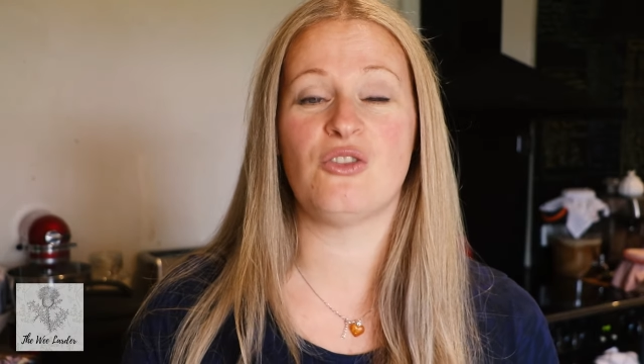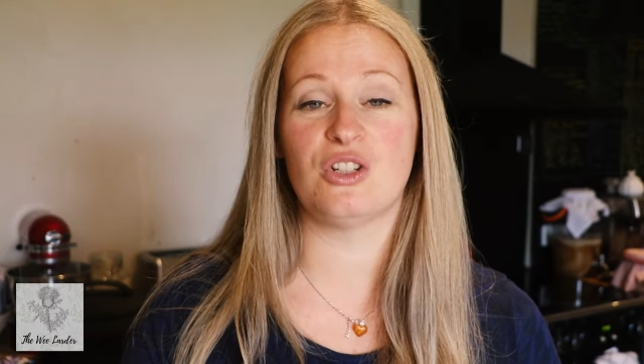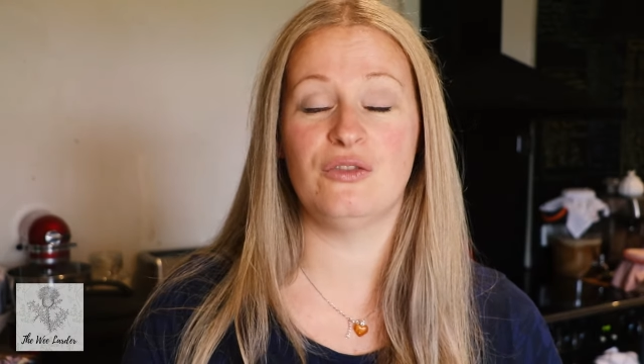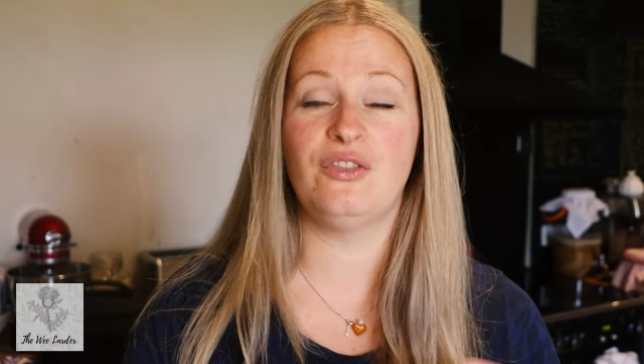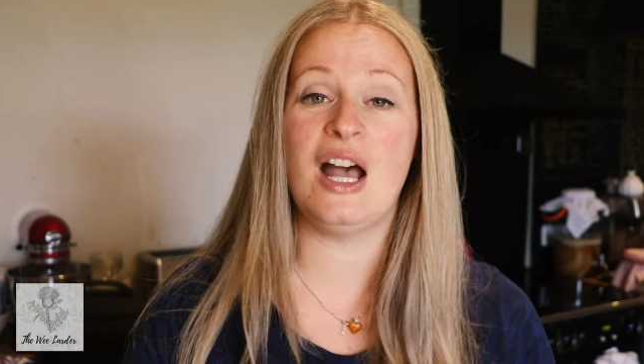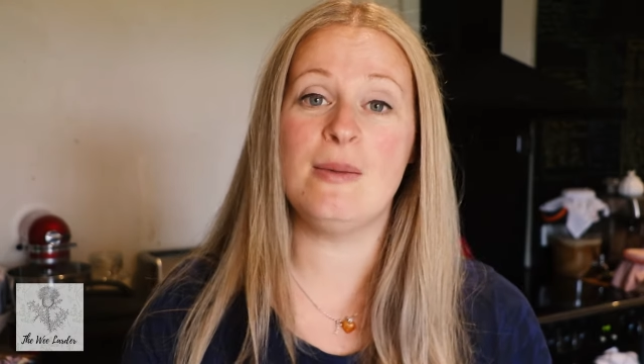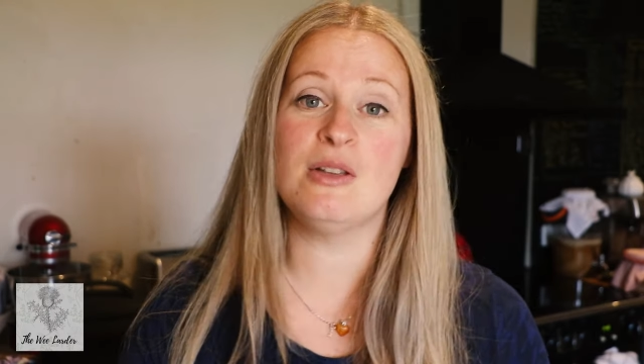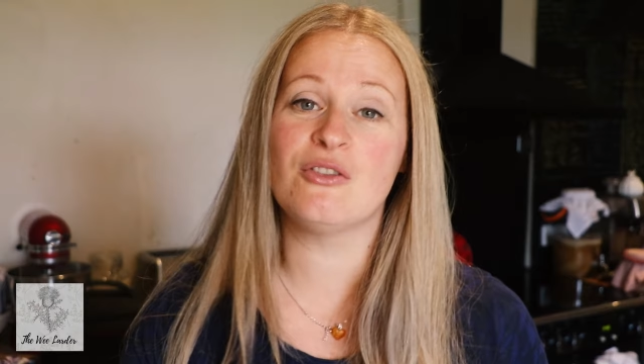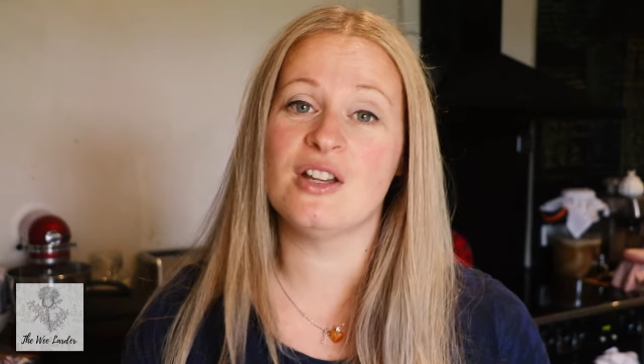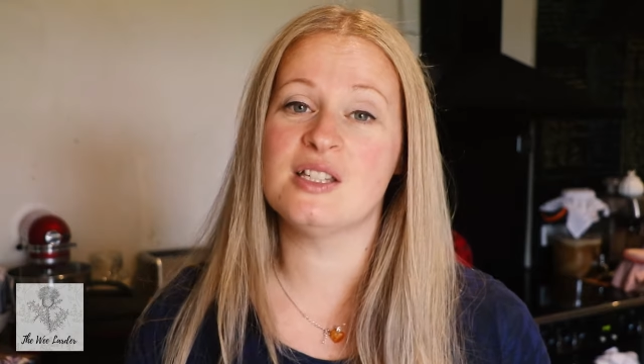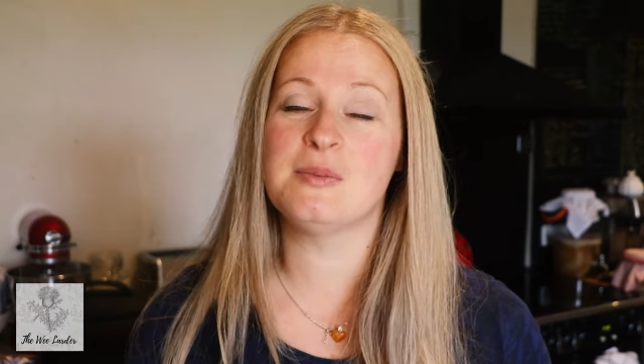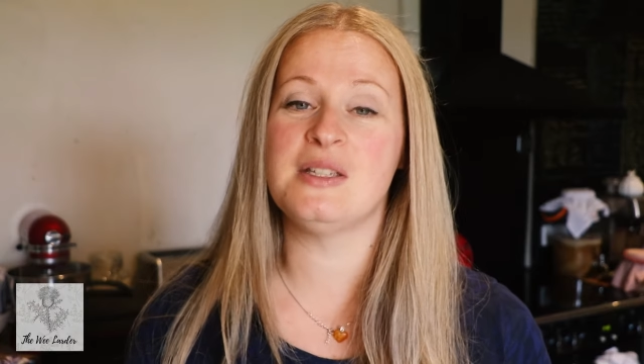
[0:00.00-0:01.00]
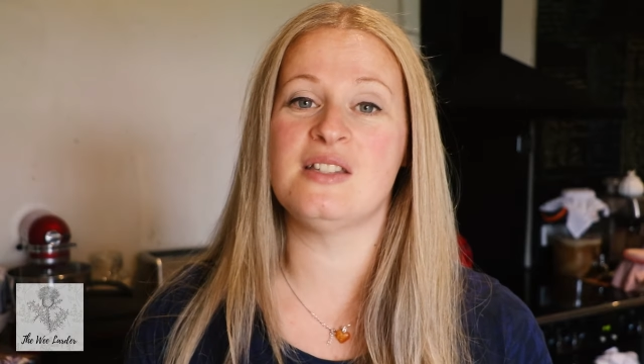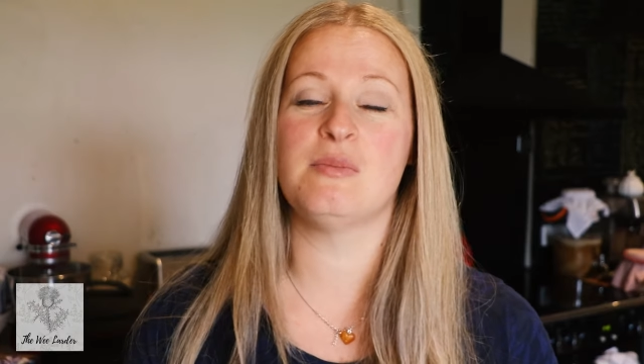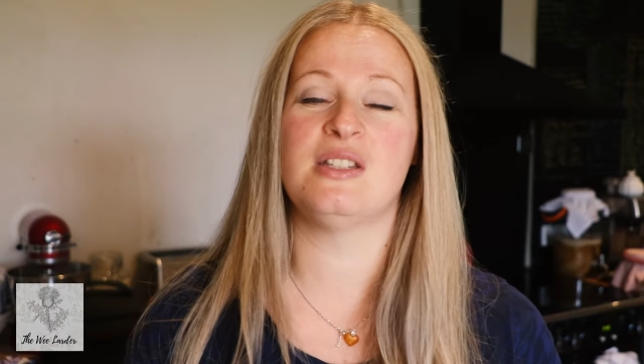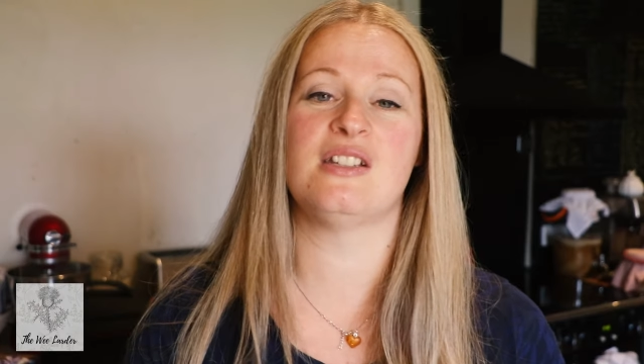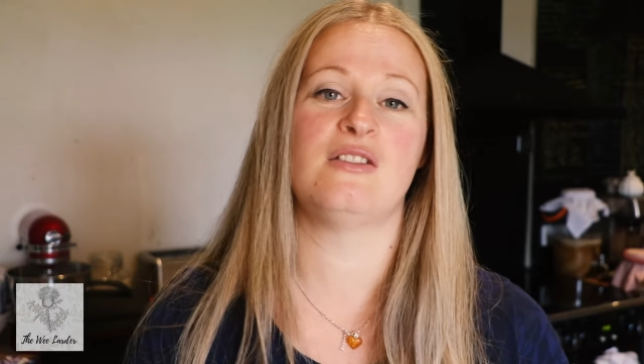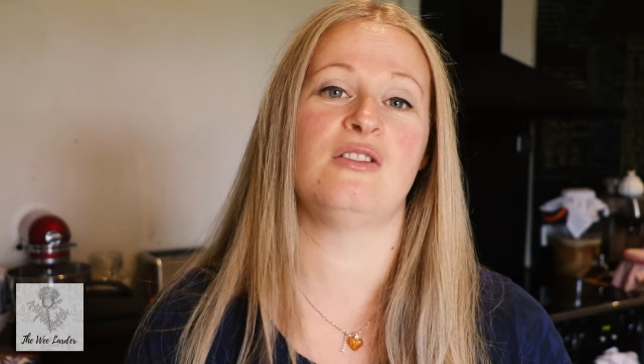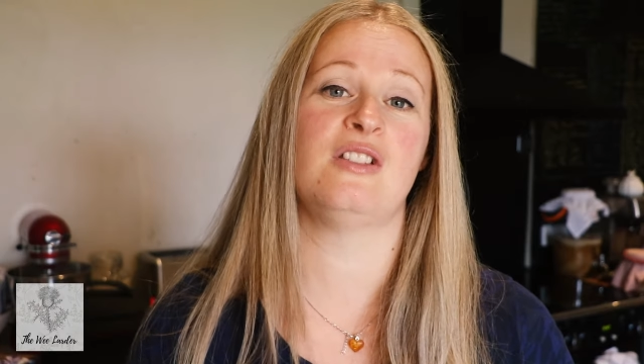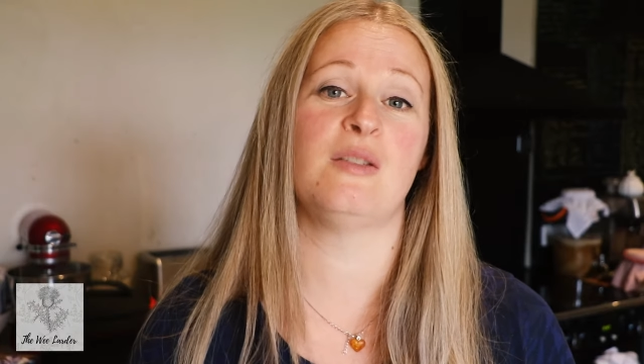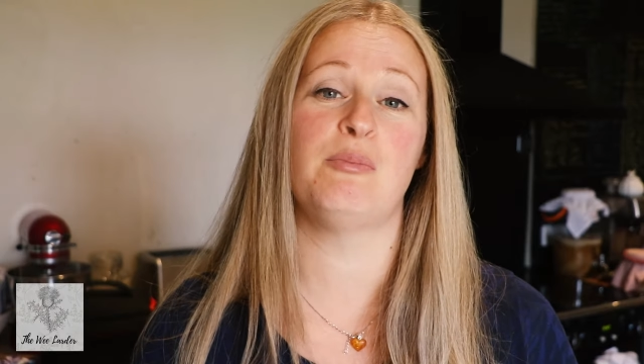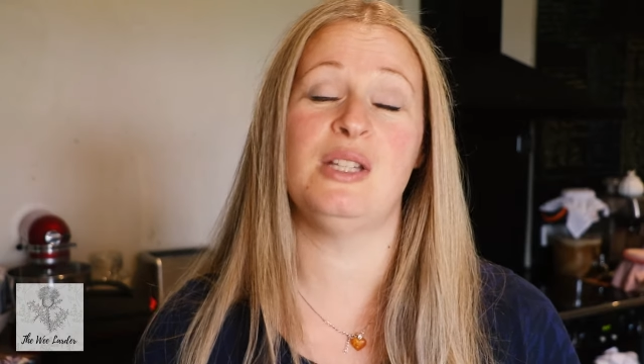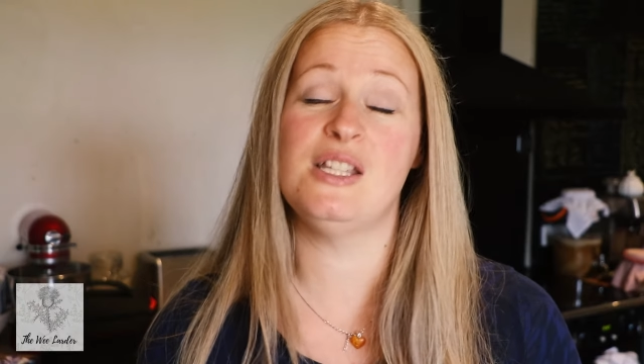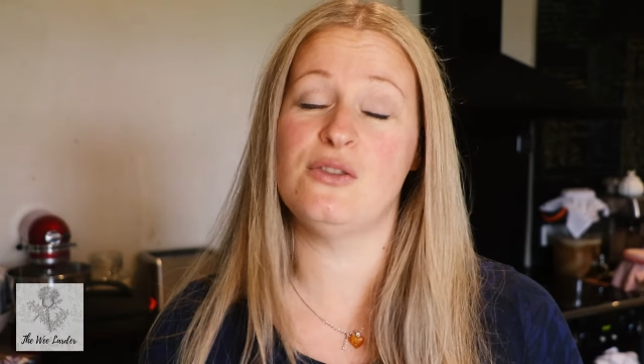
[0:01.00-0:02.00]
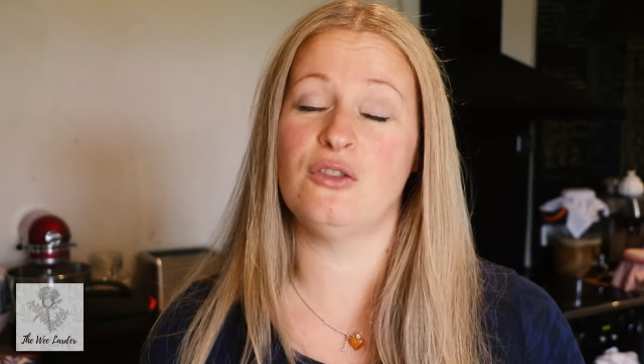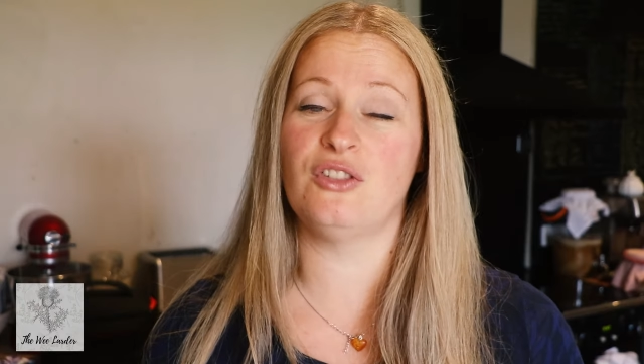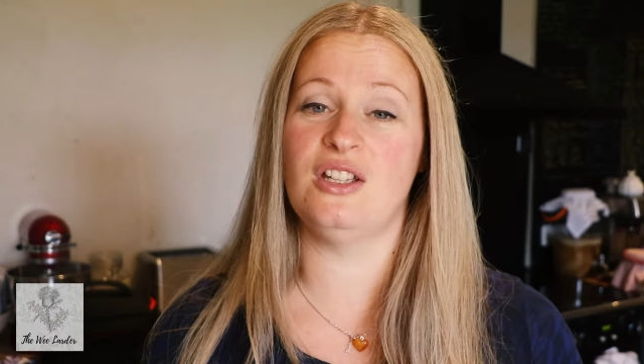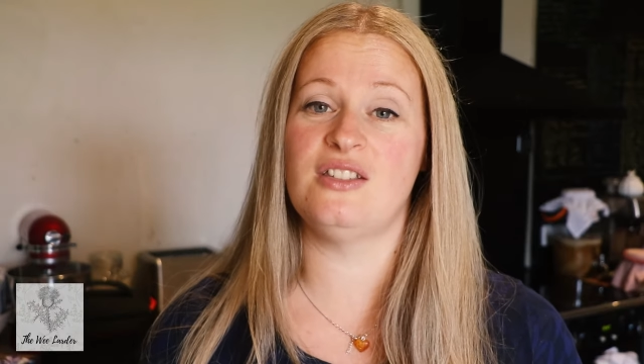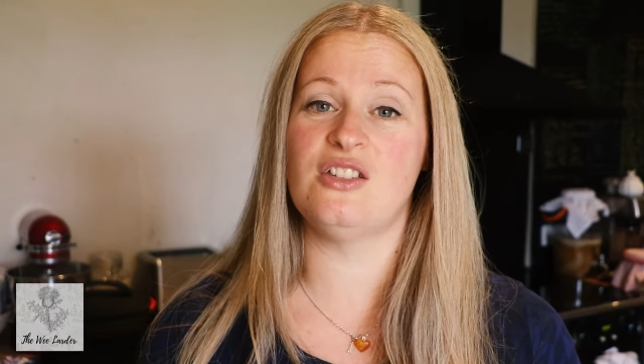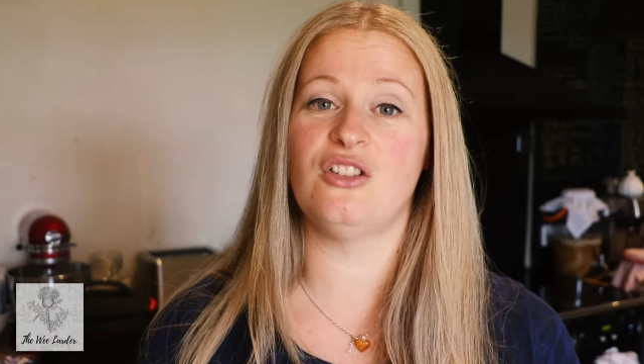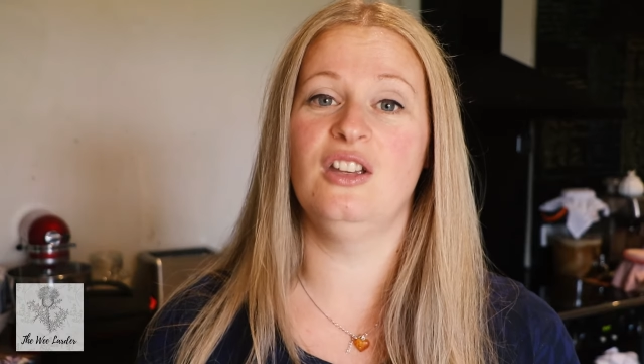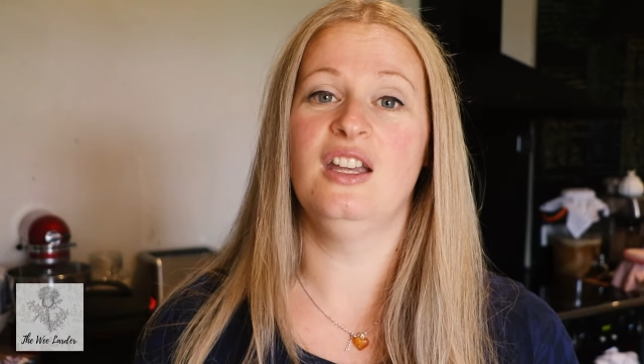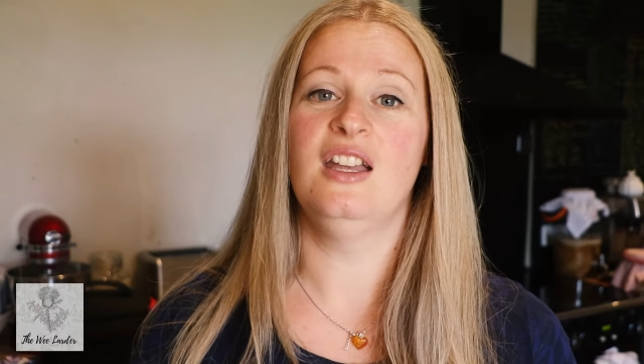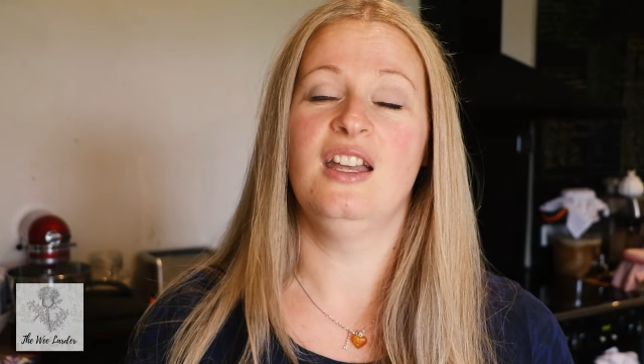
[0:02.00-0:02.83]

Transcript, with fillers: Scottish family recipes in particular, then please feel free to